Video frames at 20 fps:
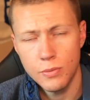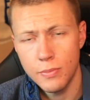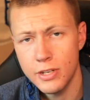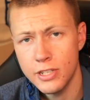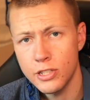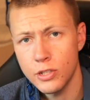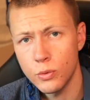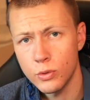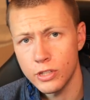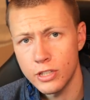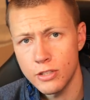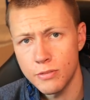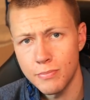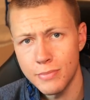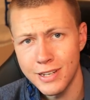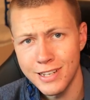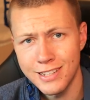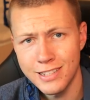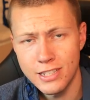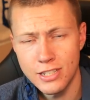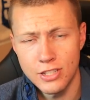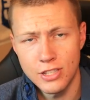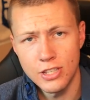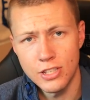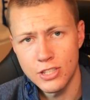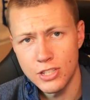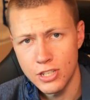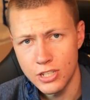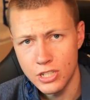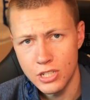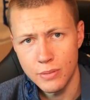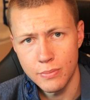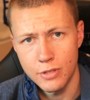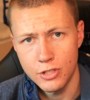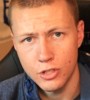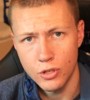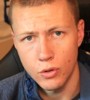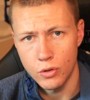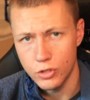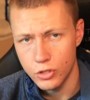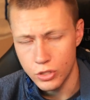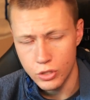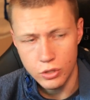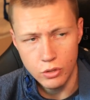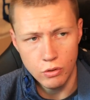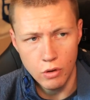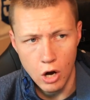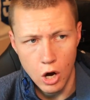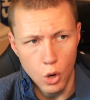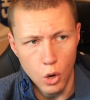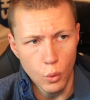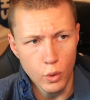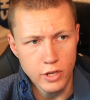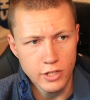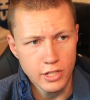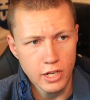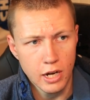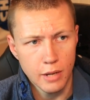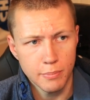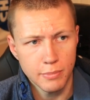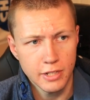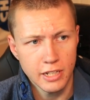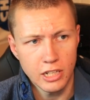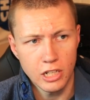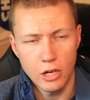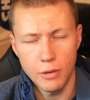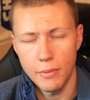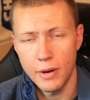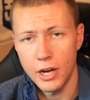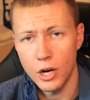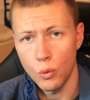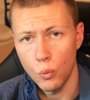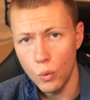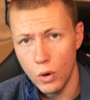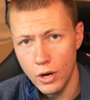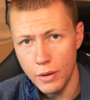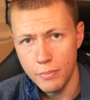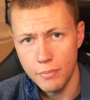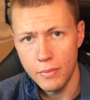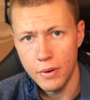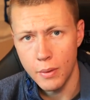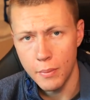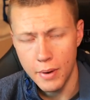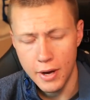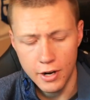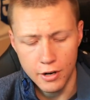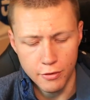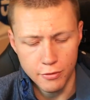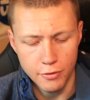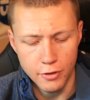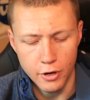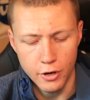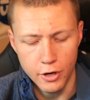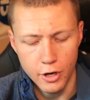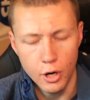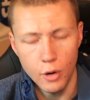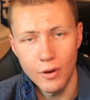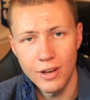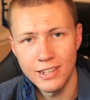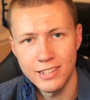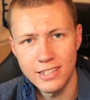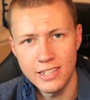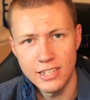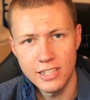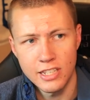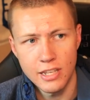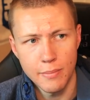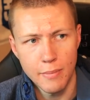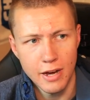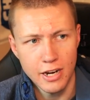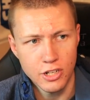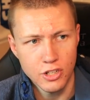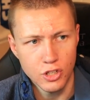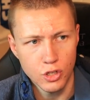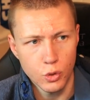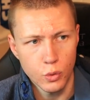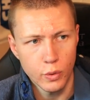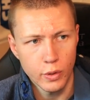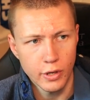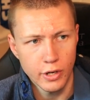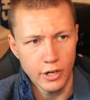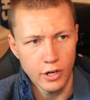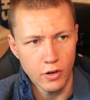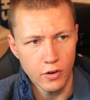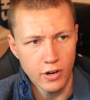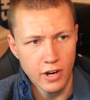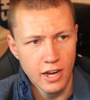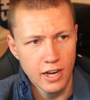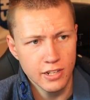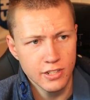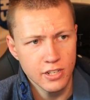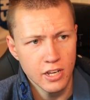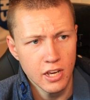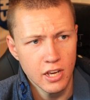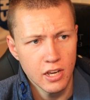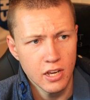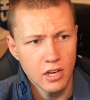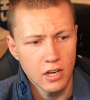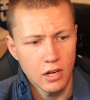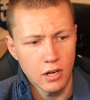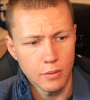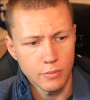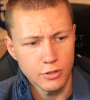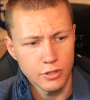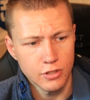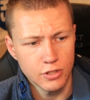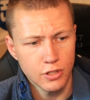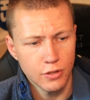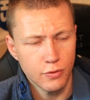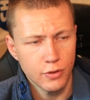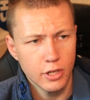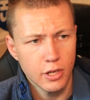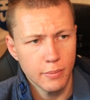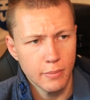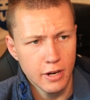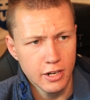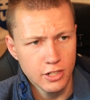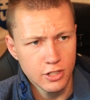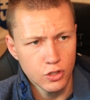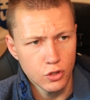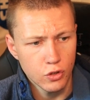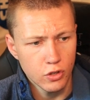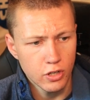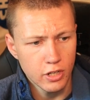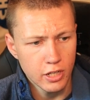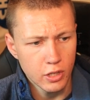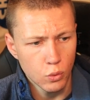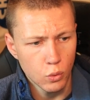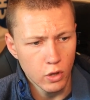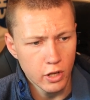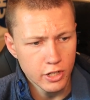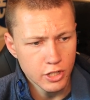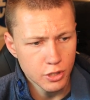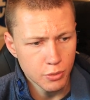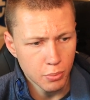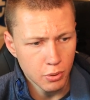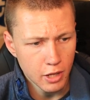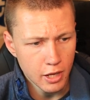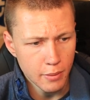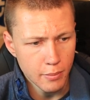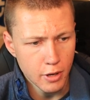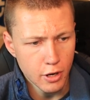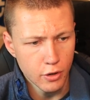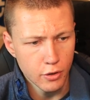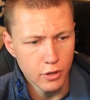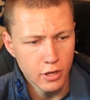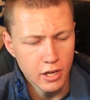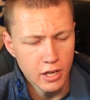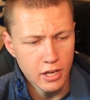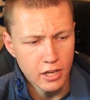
So basically what this means is the system is going to always update no matter what, no matter if there are no entities that match the query or not. Um, so you'll see if we come back to Unity, we'll enter play mode.